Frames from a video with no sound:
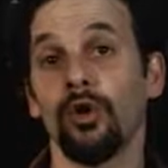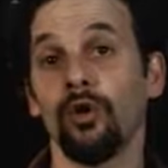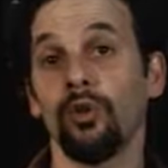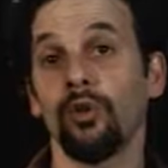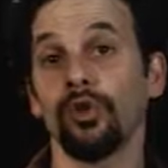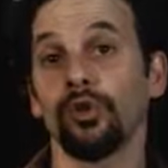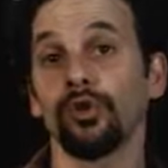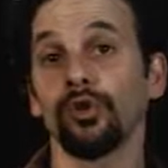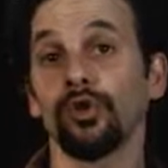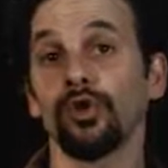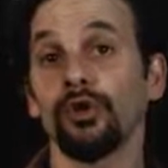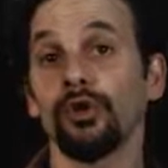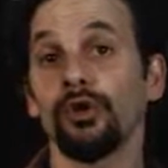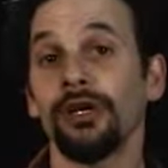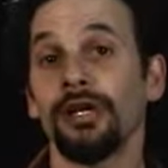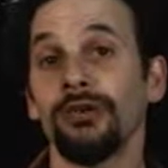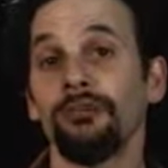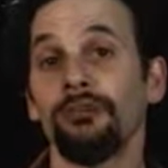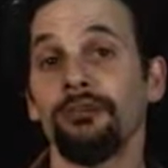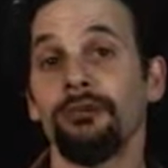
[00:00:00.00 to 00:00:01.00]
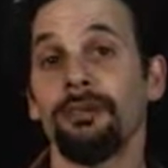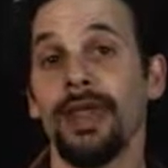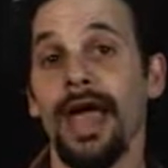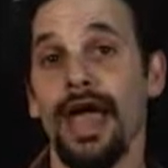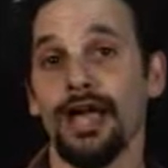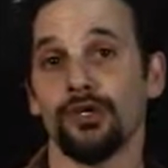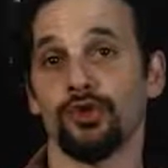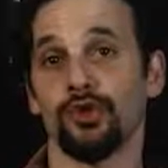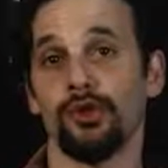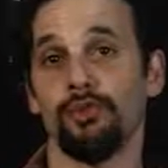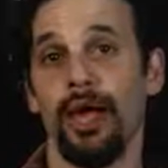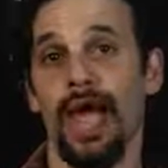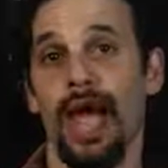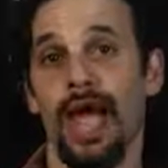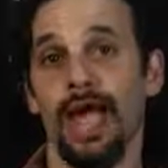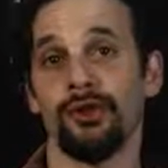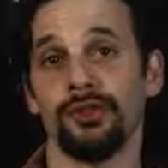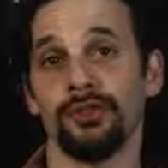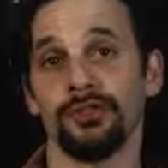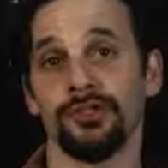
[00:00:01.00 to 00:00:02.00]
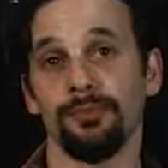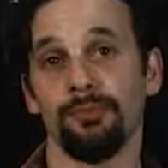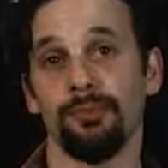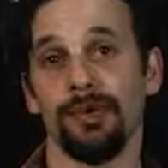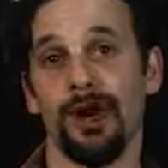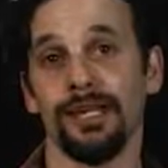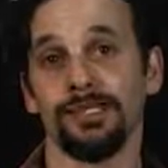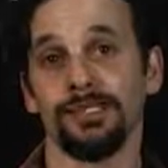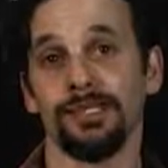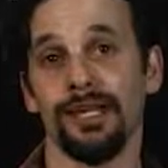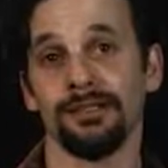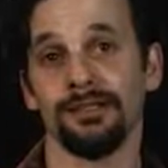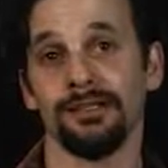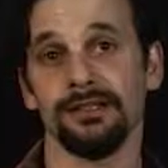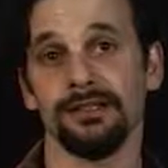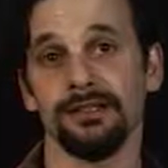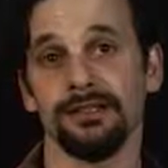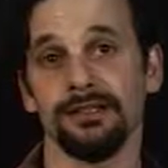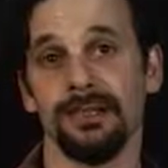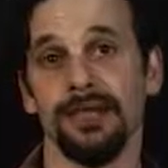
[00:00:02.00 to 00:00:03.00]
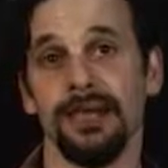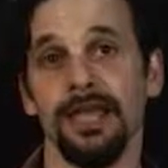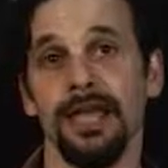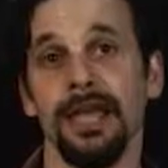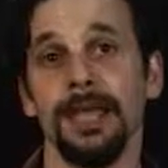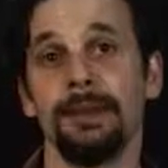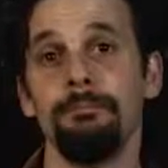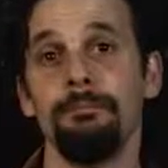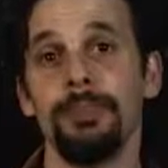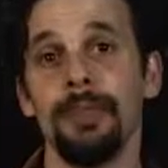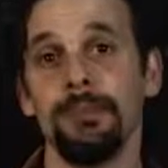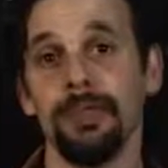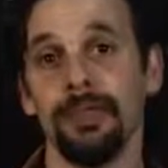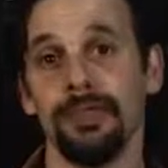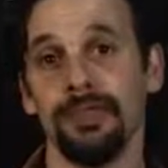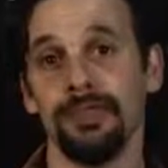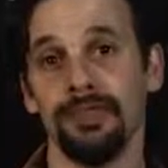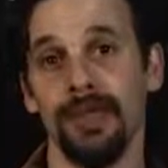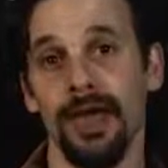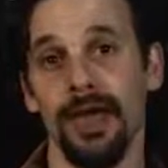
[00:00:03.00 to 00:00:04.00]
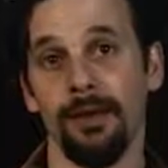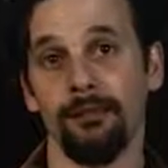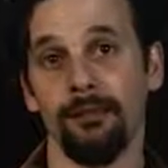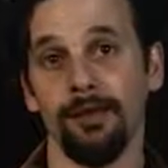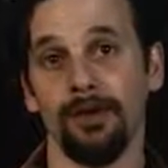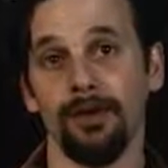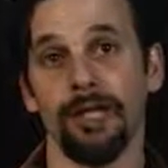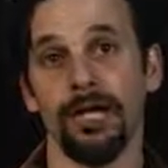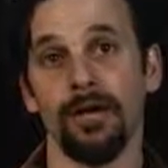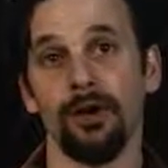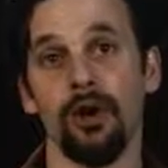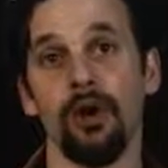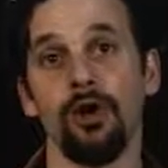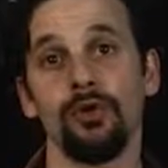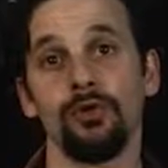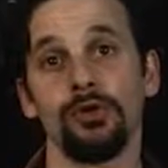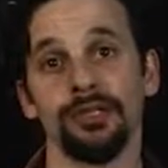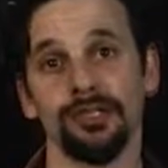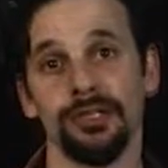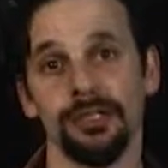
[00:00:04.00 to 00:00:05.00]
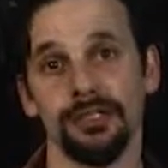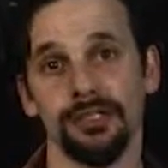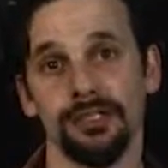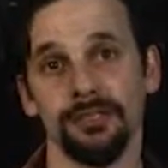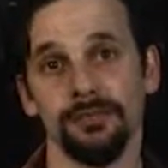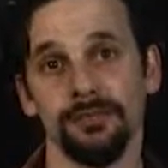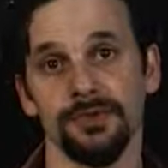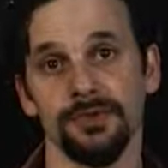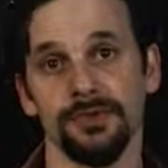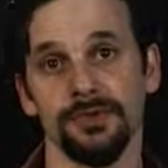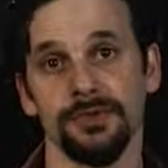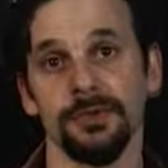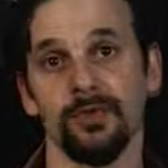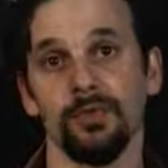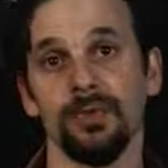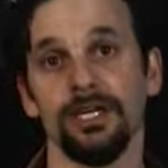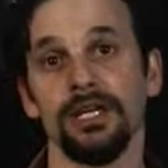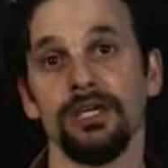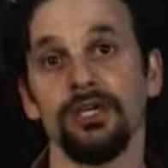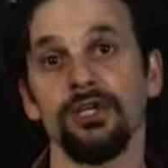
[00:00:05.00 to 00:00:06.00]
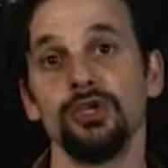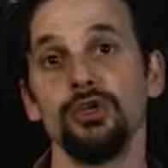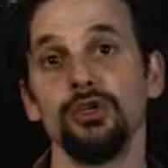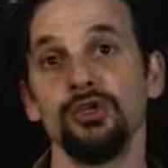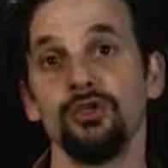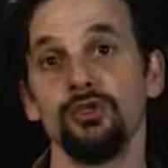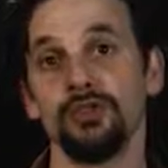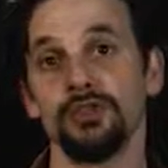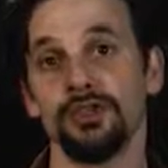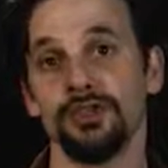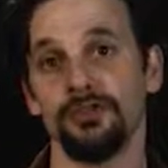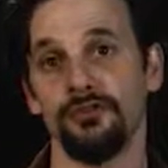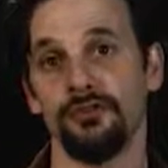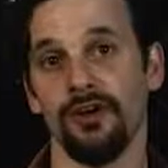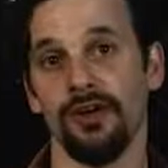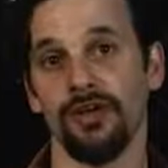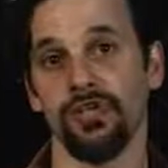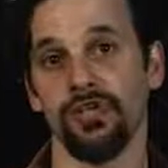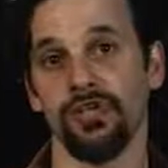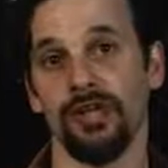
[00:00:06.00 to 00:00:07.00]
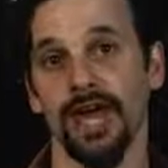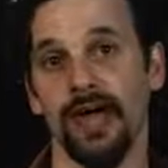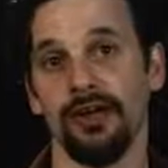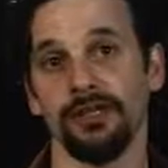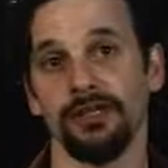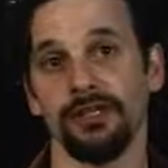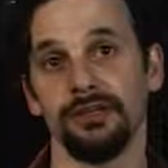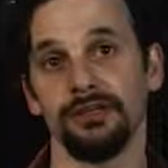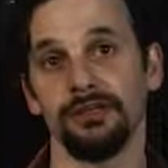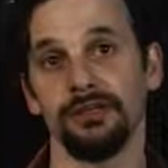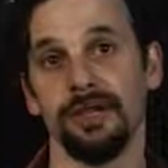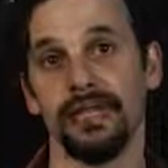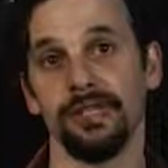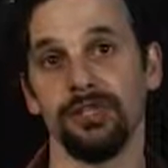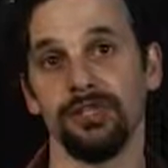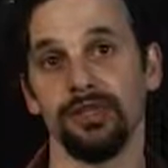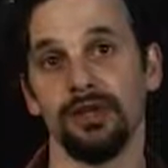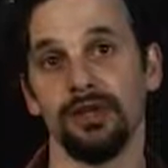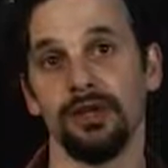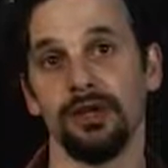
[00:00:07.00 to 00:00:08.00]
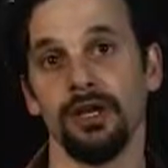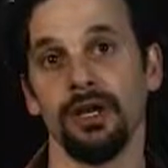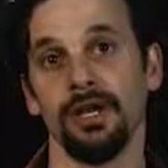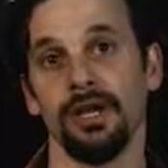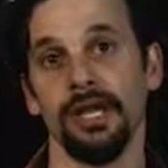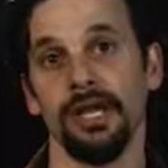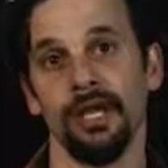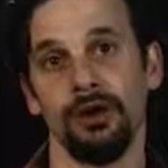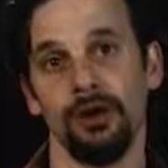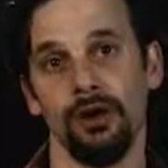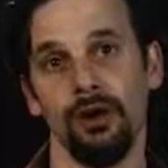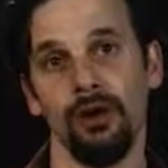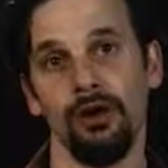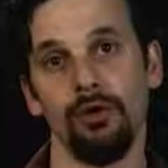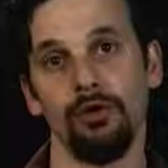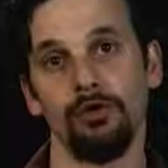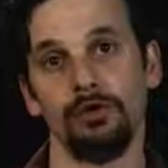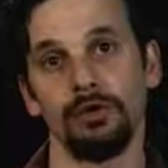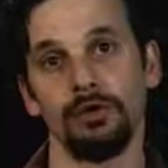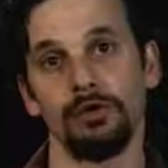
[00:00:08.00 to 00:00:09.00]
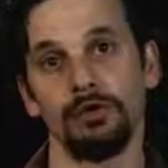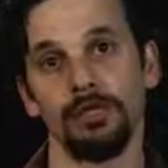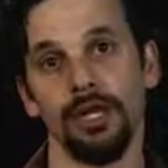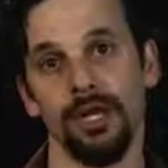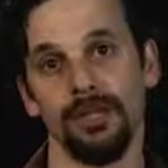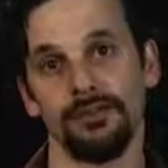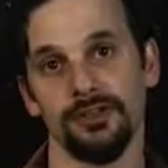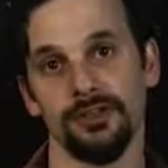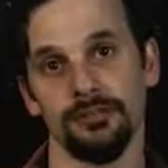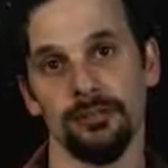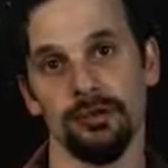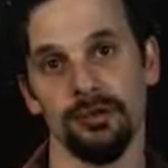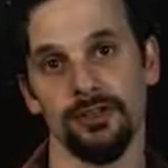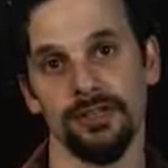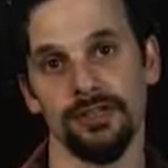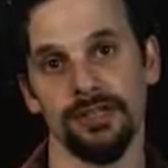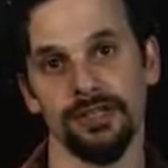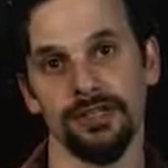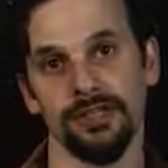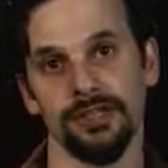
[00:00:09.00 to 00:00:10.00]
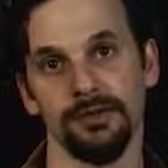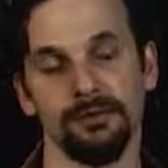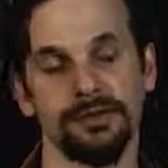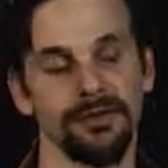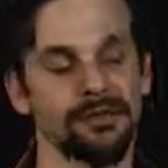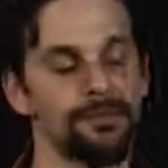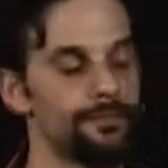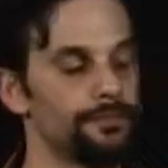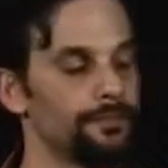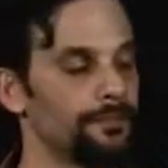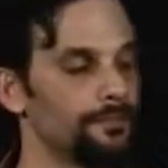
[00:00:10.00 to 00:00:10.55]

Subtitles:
We are learning from natural patterns and processes and mimicking them in our own systems so we can use the functionality of nature in our own life support systems.